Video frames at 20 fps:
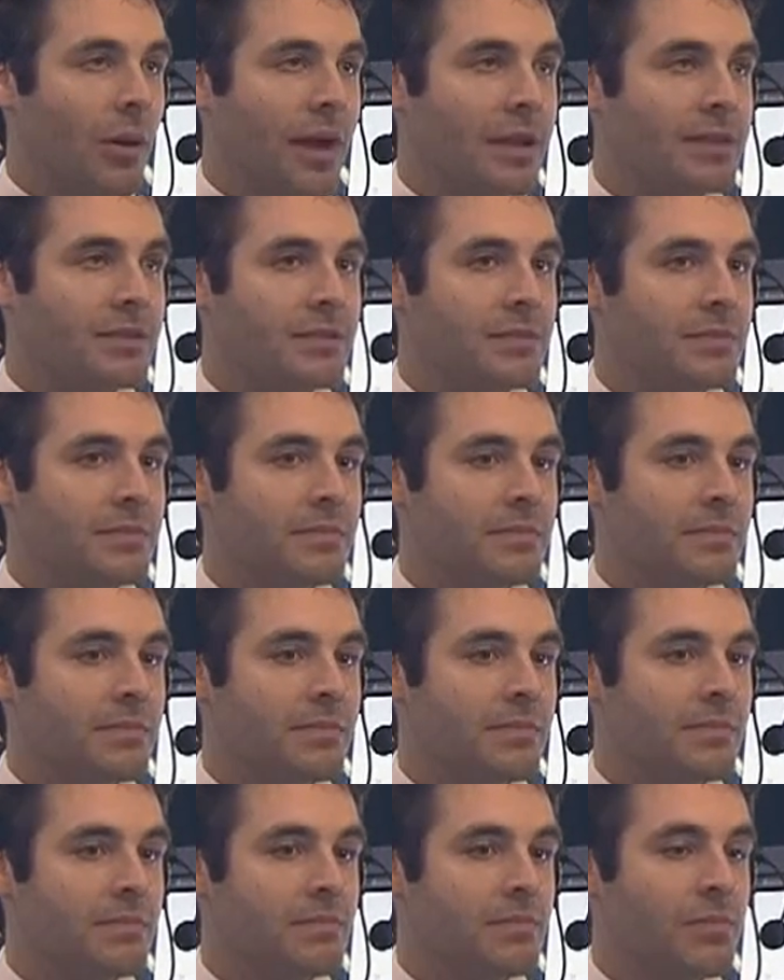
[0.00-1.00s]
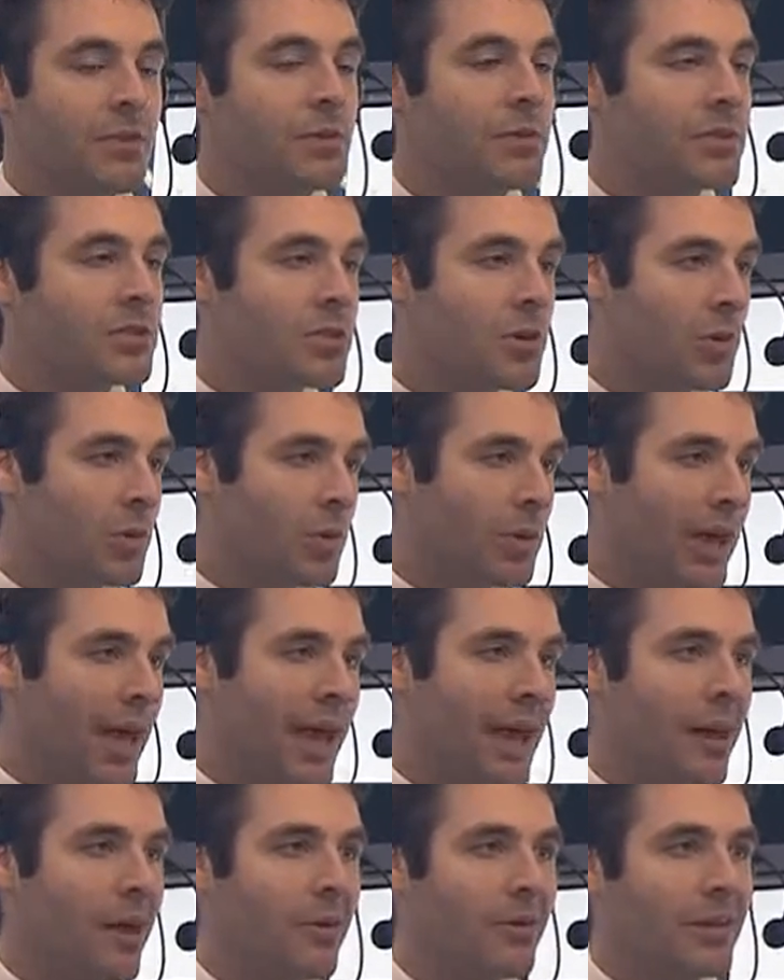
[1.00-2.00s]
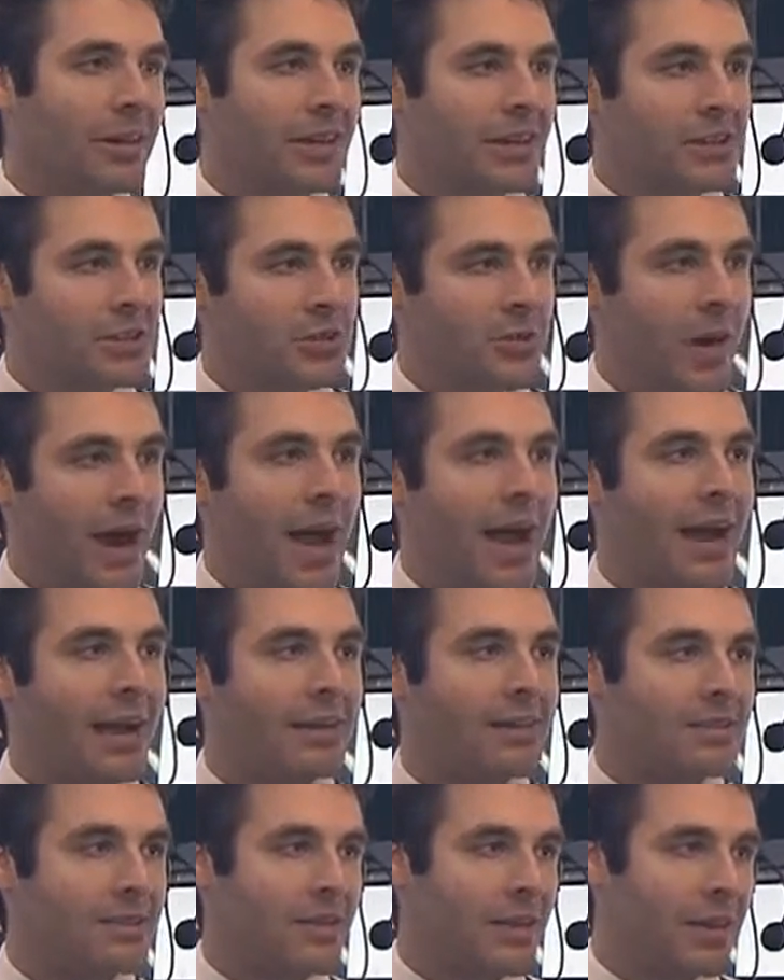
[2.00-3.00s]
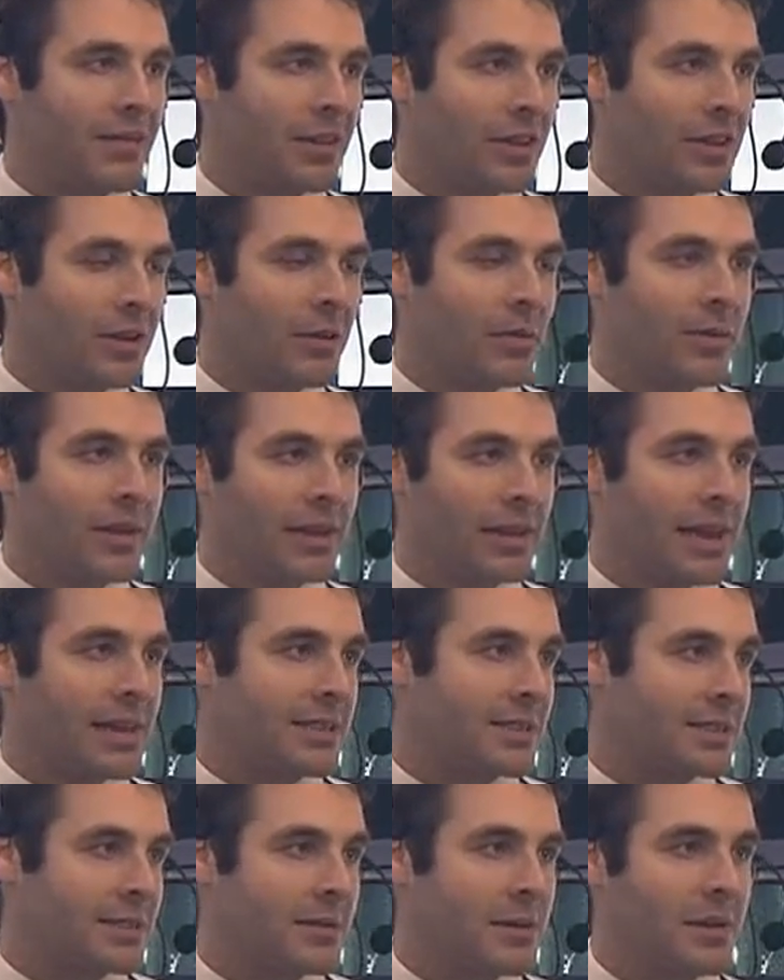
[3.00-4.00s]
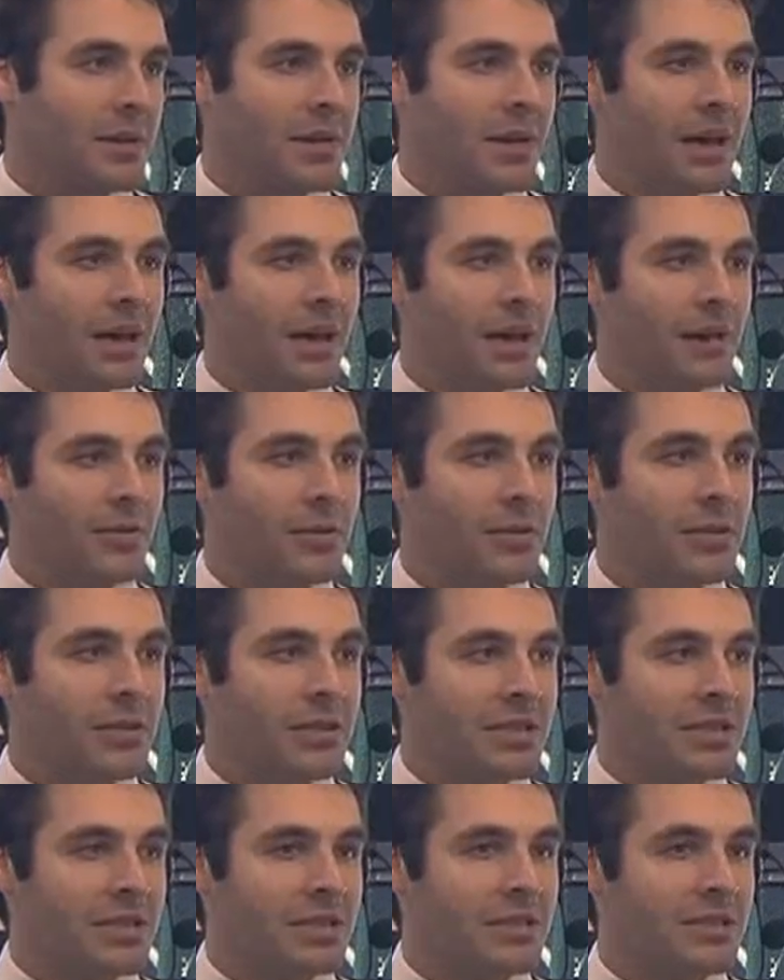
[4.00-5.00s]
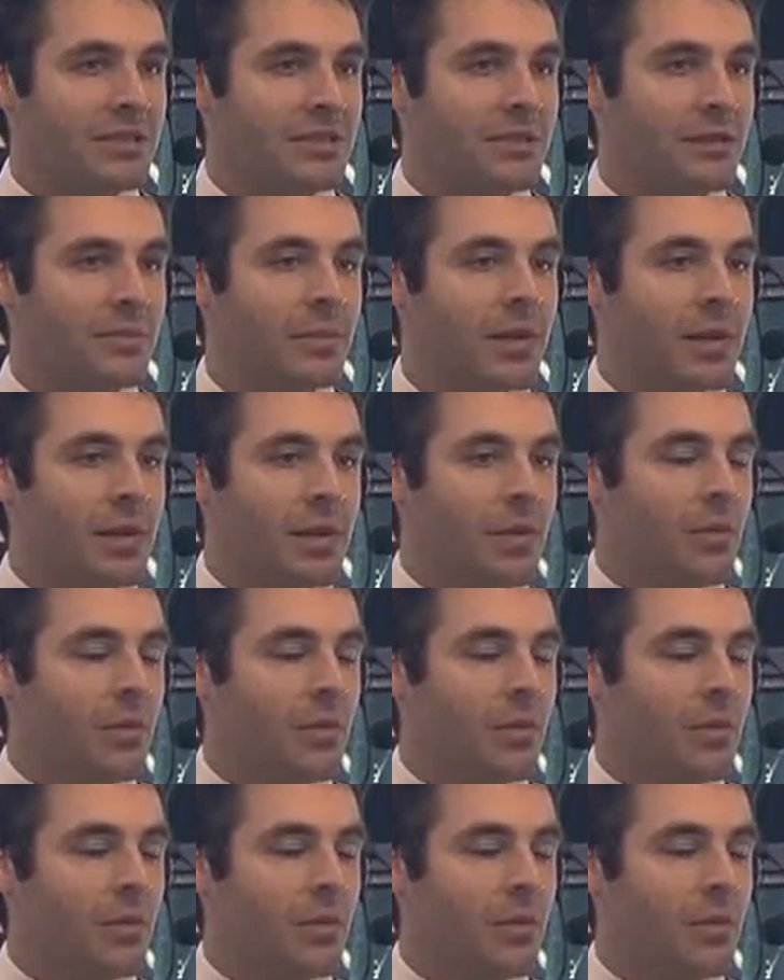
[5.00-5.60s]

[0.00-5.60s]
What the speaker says: as fluids cool down, they contract, so they have a little bit less fluid in the system.